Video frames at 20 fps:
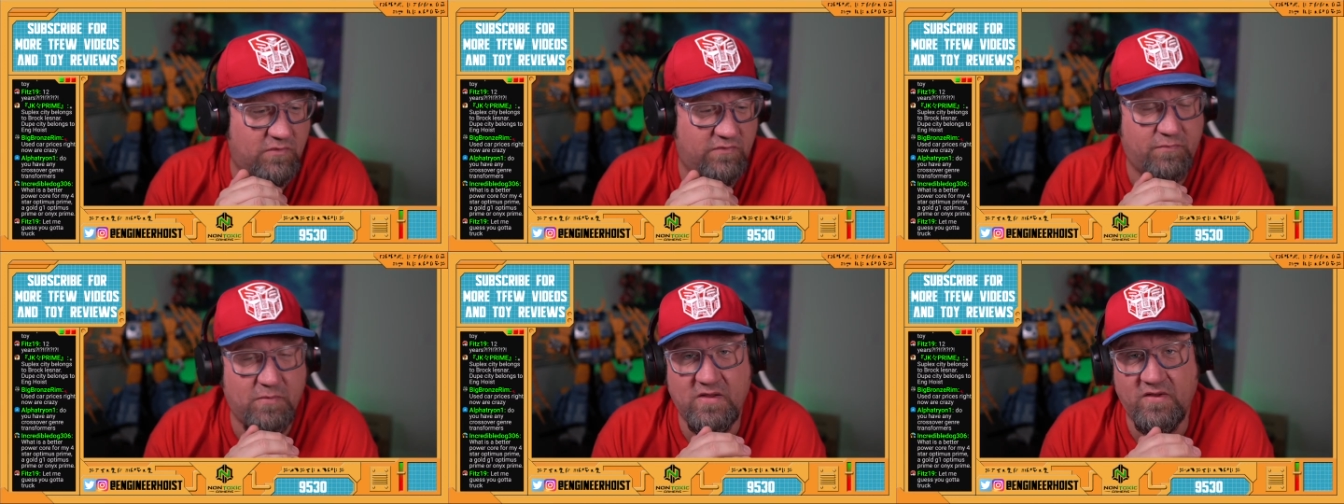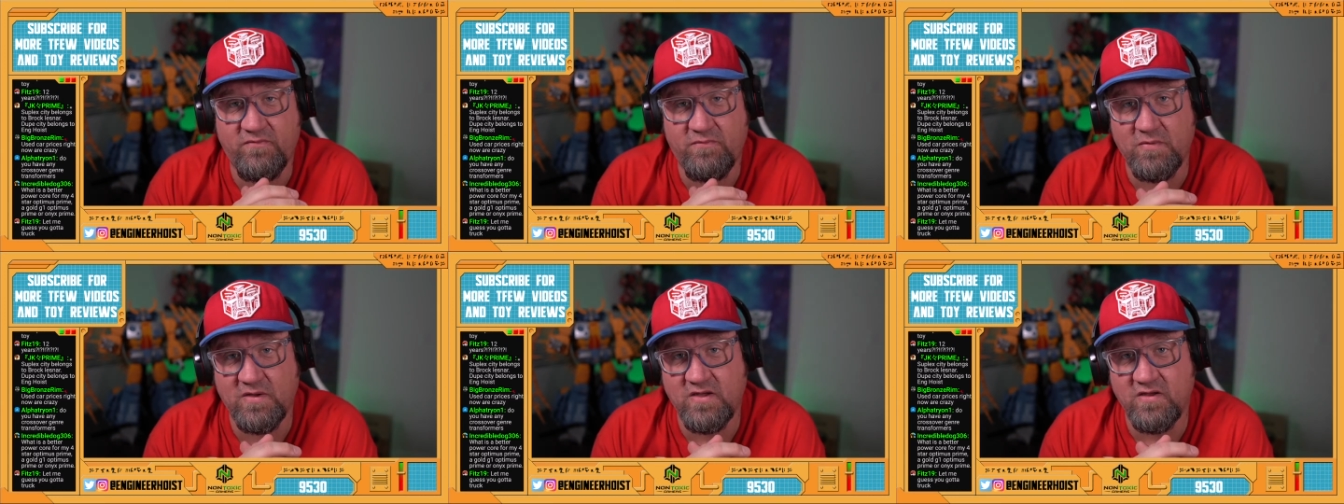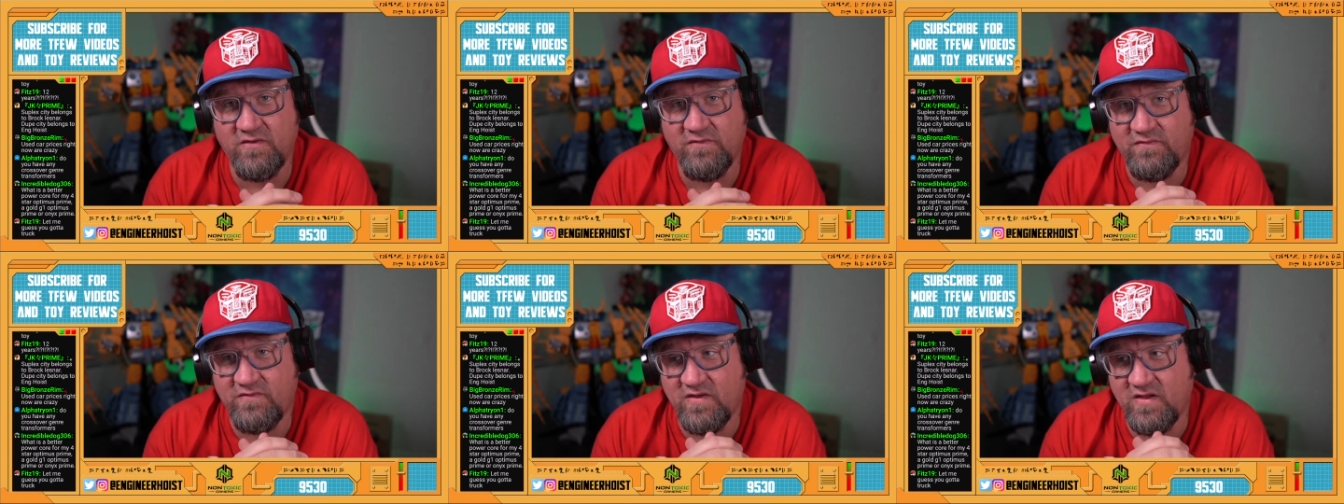It's
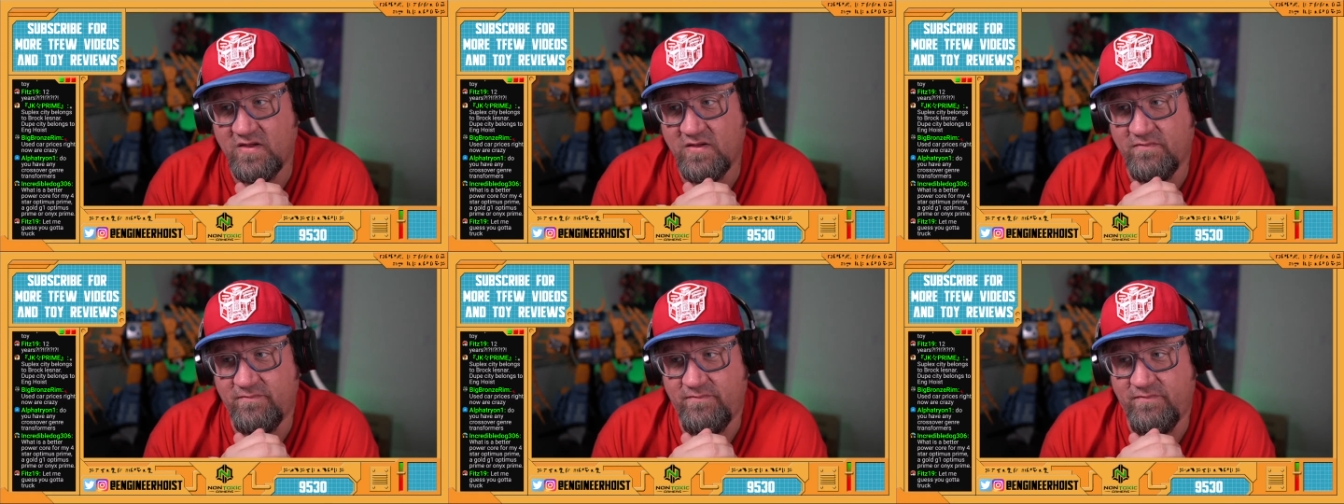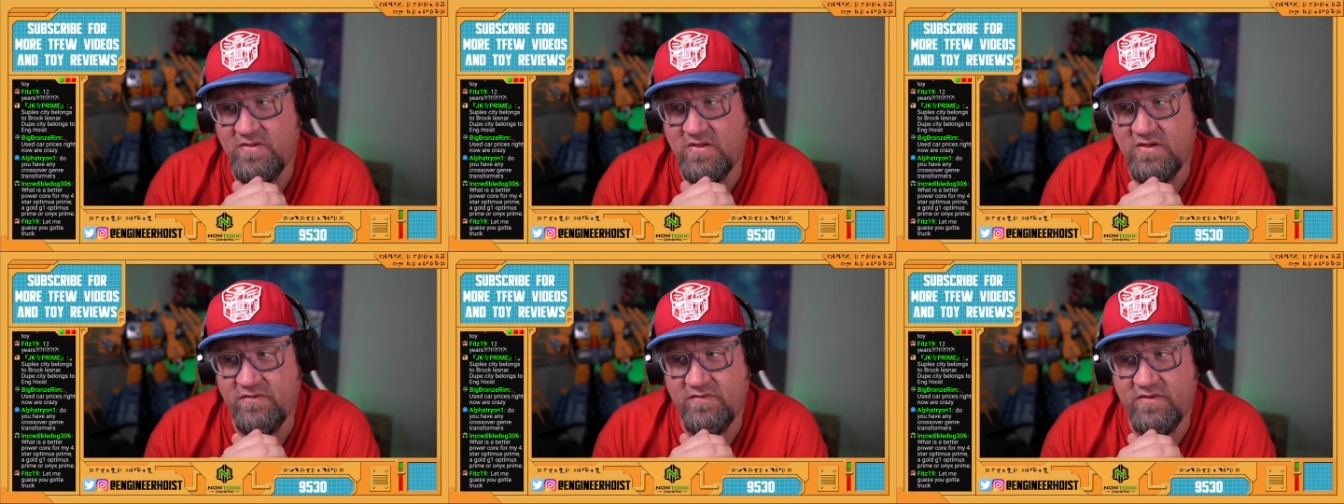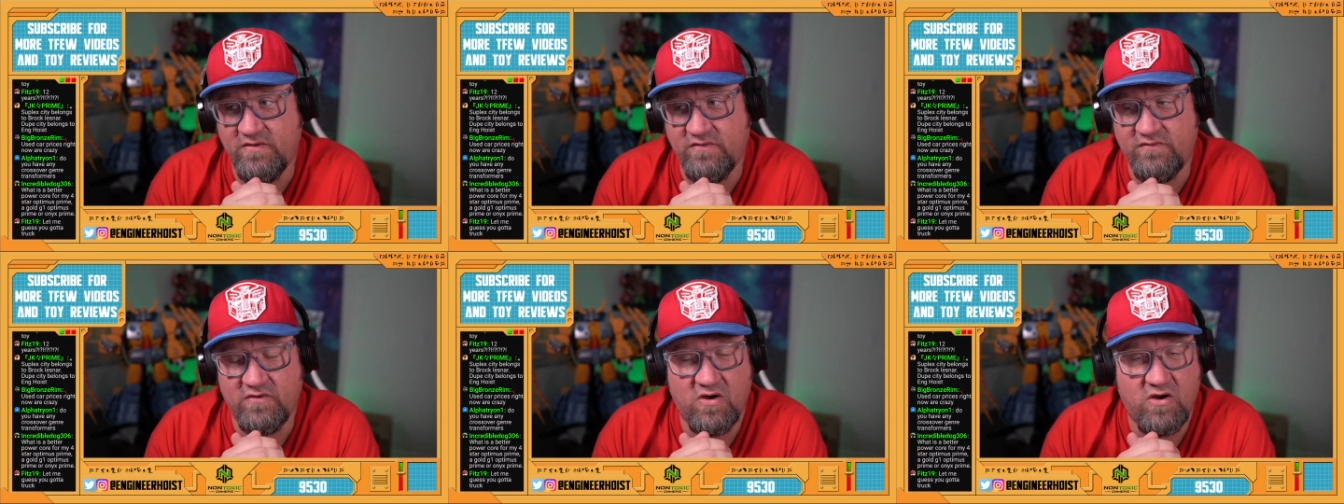because
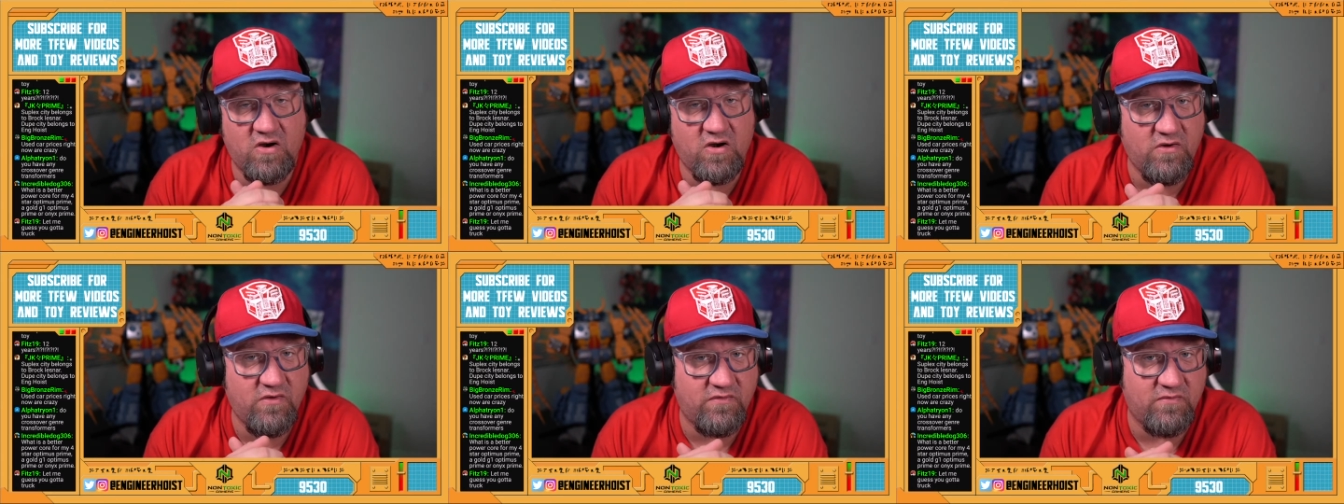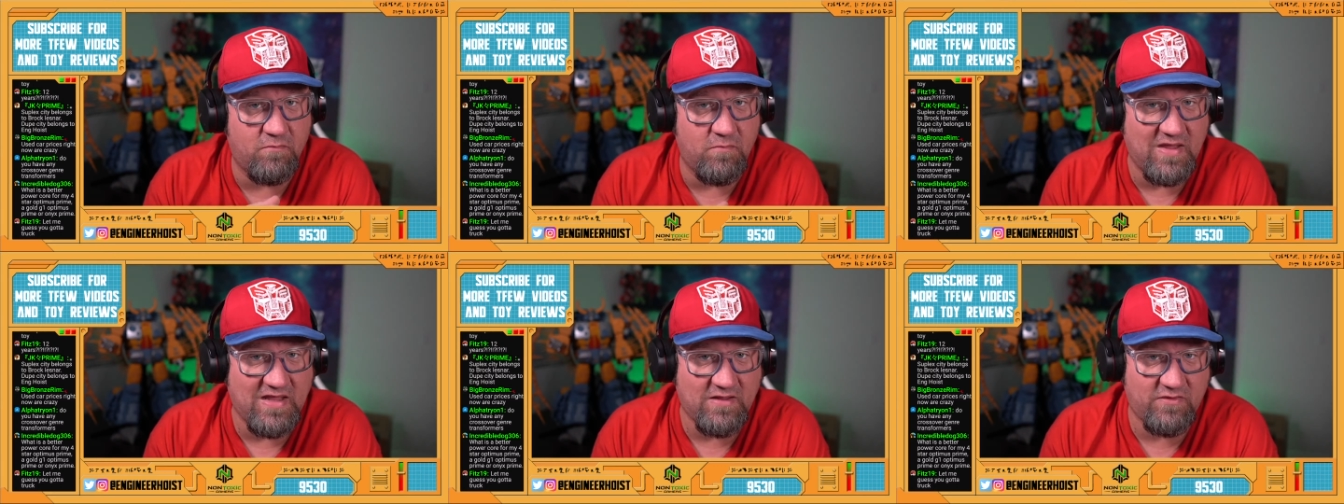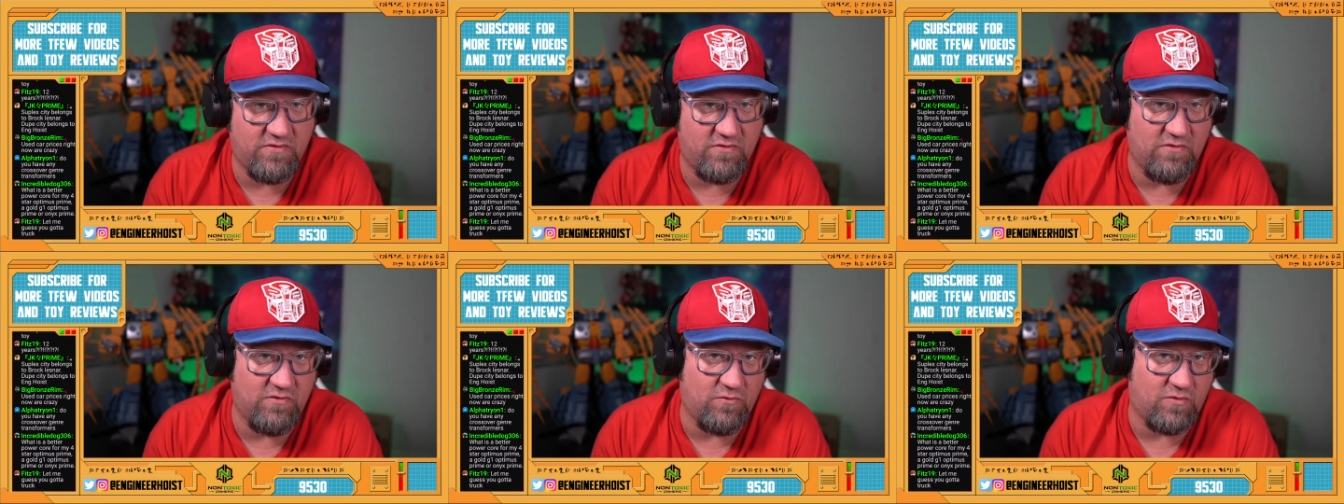it's hard to make
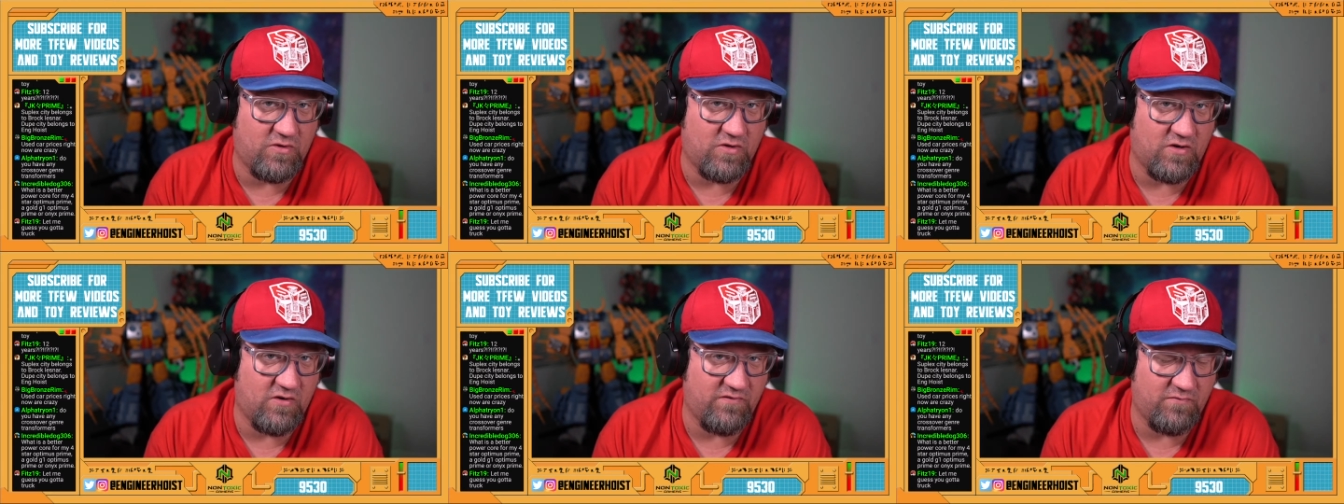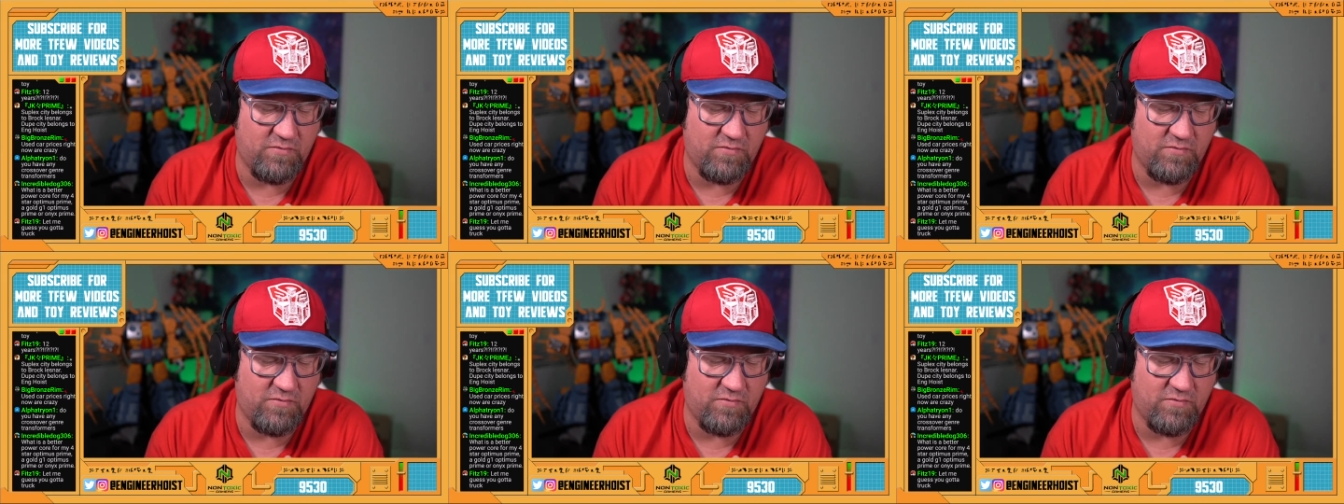the new cars.